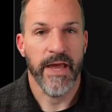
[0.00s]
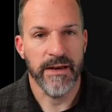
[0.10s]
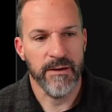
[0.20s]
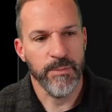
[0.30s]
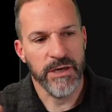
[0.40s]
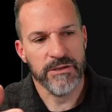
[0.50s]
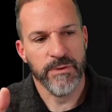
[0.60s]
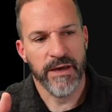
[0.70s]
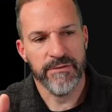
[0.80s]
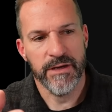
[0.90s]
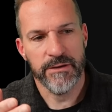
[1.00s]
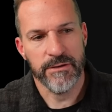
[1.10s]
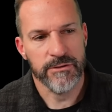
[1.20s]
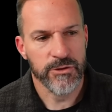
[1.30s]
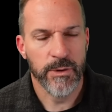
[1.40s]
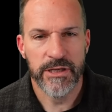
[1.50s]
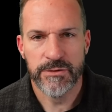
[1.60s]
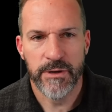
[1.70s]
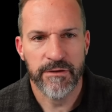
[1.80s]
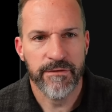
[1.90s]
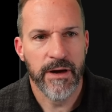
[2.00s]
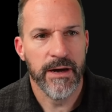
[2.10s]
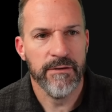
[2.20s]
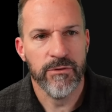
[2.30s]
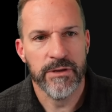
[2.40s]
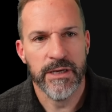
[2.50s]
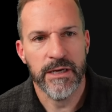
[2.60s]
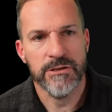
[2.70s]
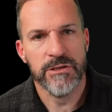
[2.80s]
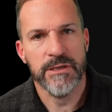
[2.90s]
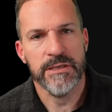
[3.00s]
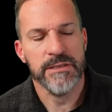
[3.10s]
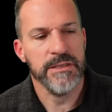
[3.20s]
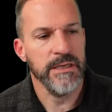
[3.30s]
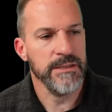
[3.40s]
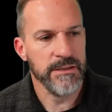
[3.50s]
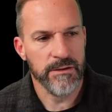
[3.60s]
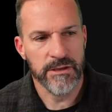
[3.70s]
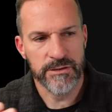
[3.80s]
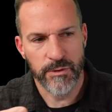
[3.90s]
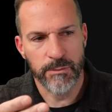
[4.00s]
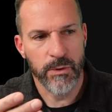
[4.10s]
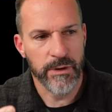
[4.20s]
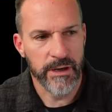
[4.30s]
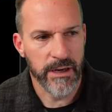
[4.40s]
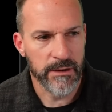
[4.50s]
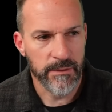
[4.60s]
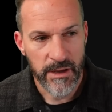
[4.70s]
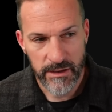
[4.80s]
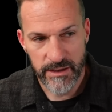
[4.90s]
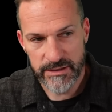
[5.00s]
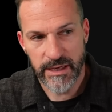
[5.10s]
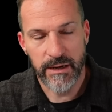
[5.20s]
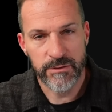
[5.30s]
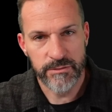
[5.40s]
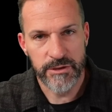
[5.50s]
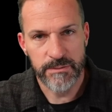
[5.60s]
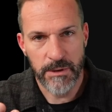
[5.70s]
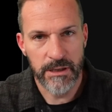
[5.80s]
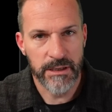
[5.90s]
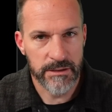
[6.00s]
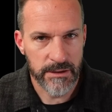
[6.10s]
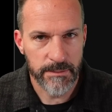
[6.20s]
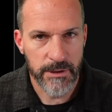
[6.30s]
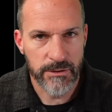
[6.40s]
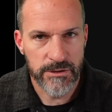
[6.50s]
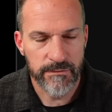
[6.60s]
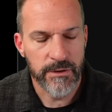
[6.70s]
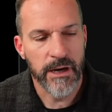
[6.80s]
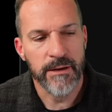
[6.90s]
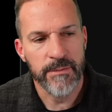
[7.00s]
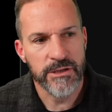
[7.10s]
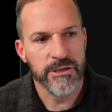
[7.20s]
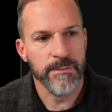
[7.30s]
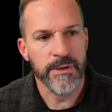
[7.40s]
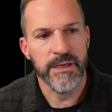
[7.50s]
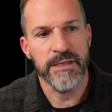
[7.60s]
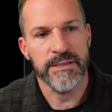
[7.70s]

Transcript: And it appears we have another 2025 where the engine has seized, or at least reported here. This guy was responding to the post of Ryan Bishop, and he